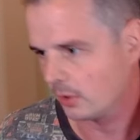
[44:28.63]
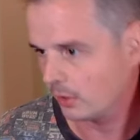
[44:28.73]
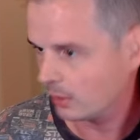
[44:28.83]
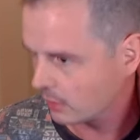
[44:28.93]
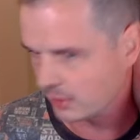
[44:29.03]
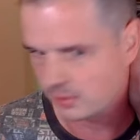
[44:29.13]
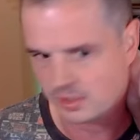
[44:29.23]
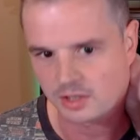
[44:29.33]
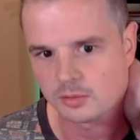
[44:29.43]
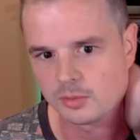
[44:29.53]
and like
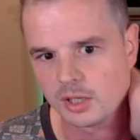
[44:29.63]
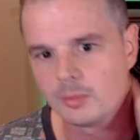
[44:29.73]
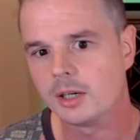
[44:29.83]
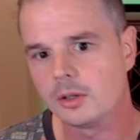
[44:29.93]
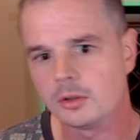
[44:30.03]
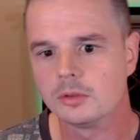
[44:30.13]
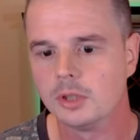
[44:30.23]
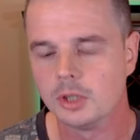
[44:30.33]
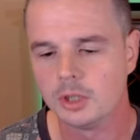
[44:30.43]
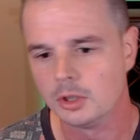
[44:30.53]
Sanctum came out
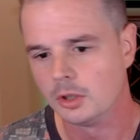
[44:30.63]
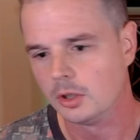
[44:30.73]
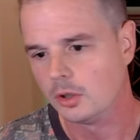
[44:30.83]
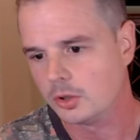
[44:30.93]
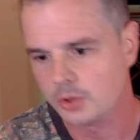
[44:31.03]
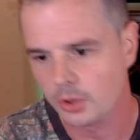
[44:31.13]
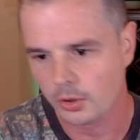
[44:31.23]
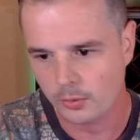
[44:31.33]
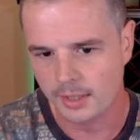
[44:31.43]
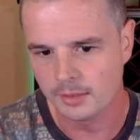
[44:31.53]
on turn
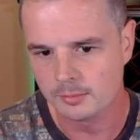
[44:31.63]
3.